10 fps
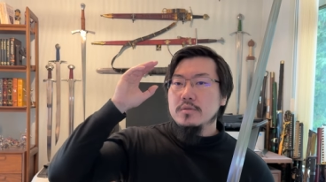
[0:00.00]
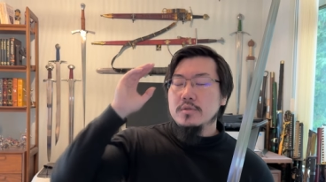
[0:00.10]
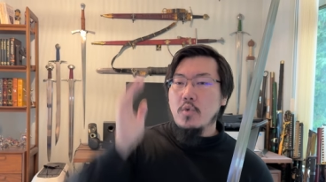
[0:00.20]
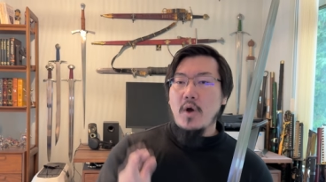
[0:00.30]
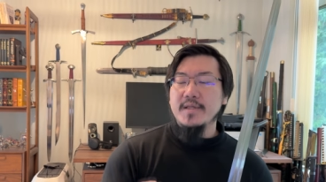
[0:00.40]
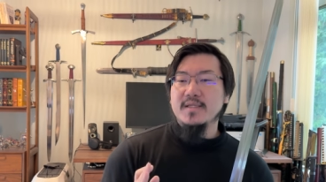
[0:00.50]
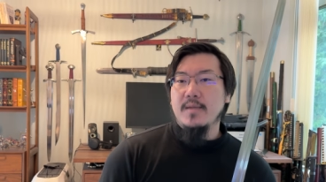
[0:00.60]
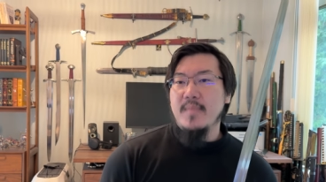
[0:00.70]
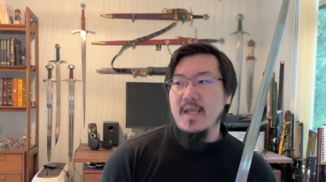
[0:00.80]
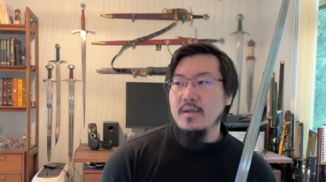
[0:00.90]
the ones they
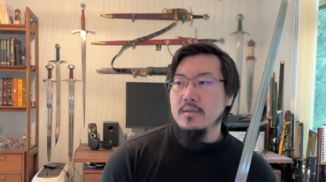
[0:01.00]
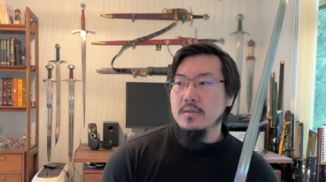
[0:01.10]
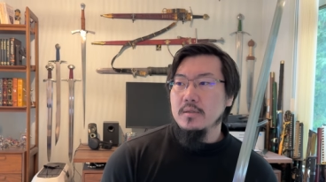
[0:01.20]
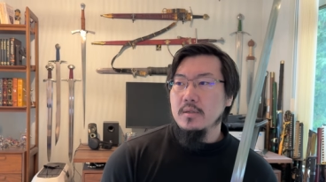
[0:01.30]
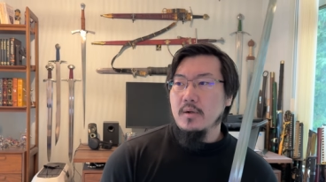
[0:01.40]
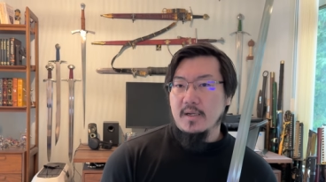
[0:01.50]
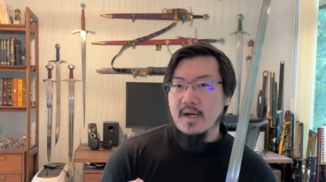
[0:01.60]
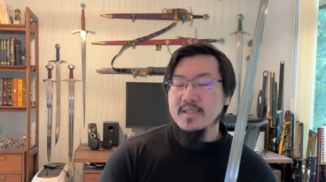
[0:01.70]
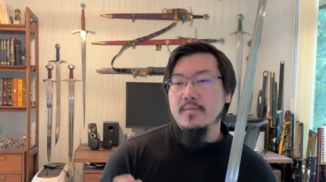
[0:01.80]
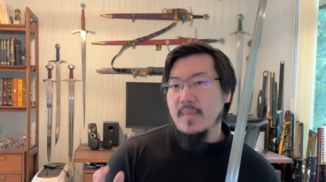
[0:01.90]
make are
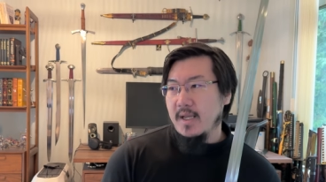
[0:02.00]
custom